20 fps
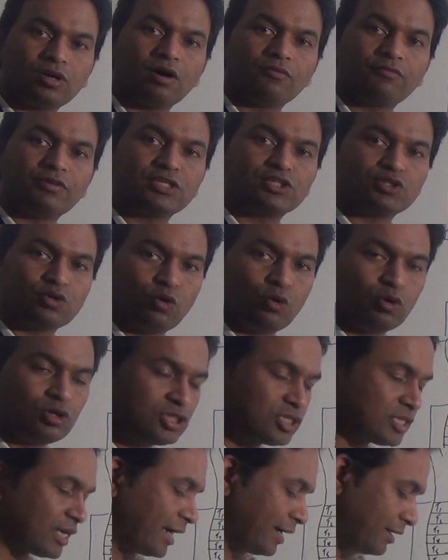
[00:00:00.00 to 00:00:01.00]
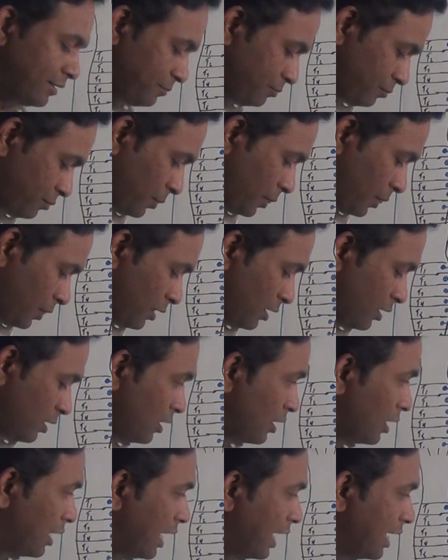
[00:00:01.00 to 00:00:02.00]
of its own side,
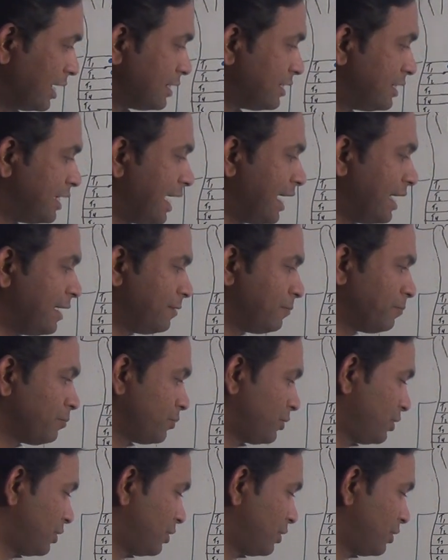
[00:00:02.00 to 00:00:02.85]
and then